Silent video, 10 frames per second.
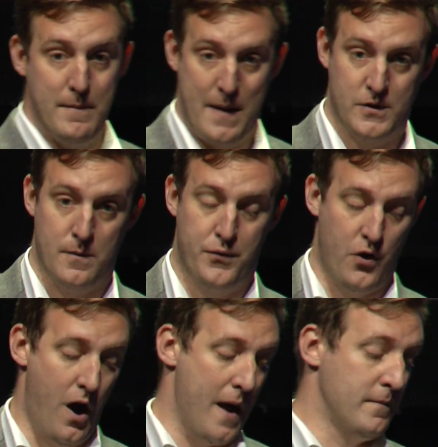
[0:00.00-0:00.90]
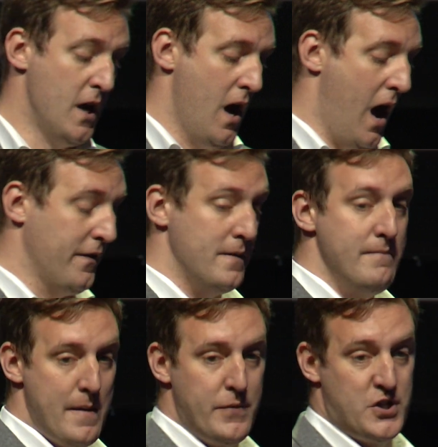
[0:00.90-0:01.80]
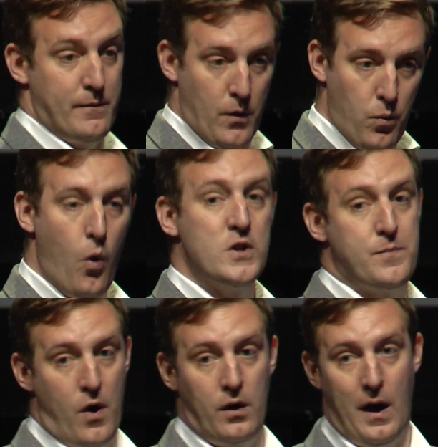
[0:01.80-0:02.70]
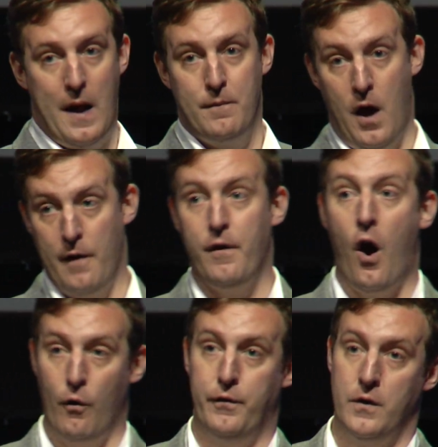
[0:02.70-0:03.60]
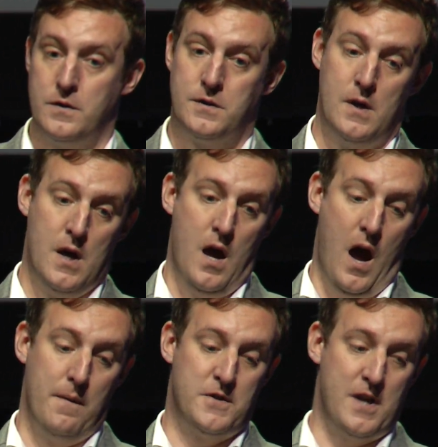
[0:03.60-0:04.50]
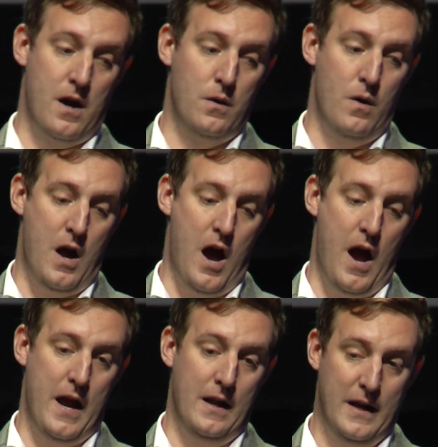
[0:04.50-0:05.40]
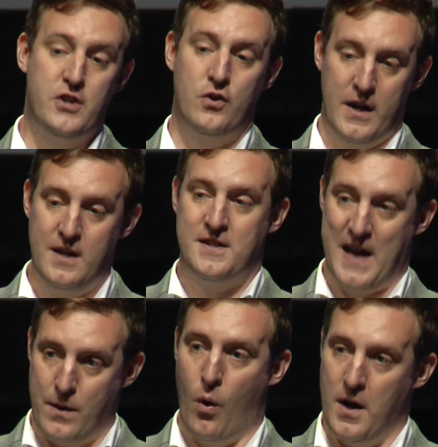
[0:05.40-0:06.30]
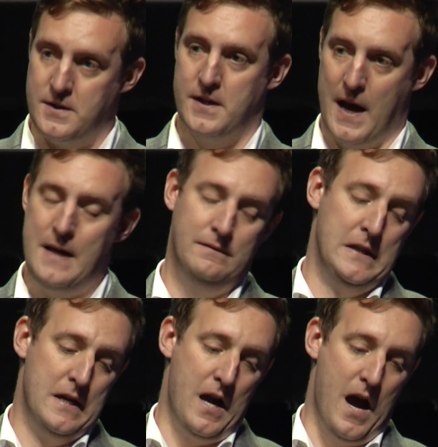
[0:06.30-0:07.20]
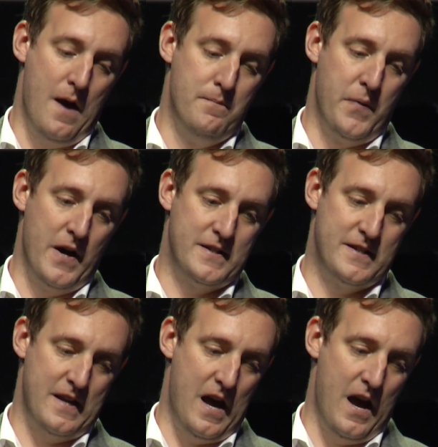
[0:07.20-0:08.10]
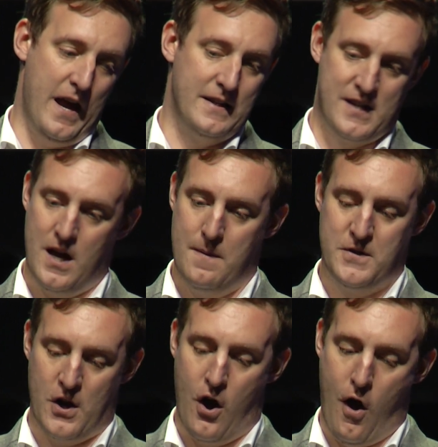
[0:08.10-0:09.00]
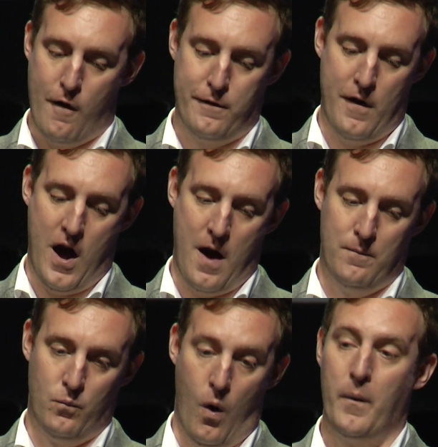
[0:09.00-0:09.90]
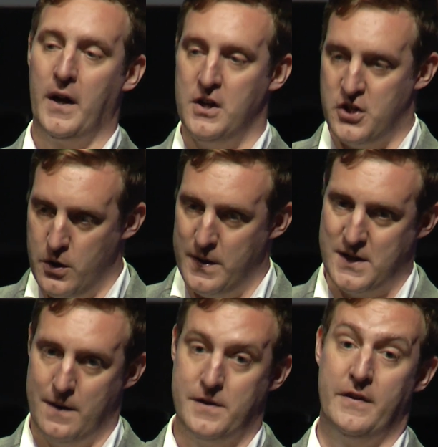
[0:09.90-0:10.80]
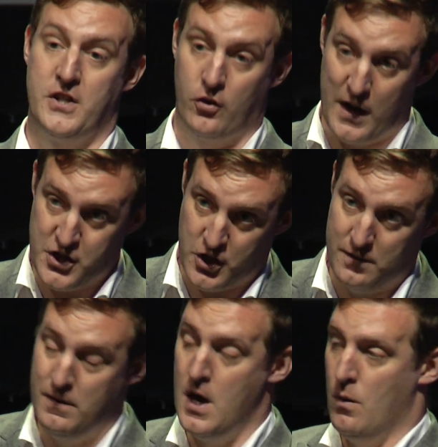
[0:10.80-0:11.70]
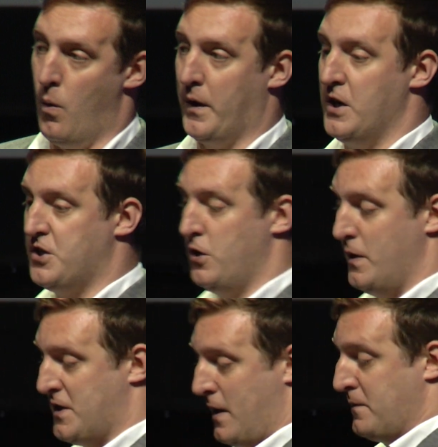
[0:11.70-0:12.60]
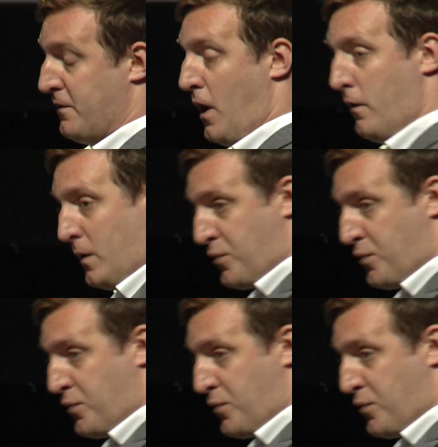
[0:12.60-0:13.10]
Amazon Prime, the membership rewards program for Whole Foods. So it literally is day one today. But in terms of what we're going to do in terms of integration, what we're going to do in terms of lowering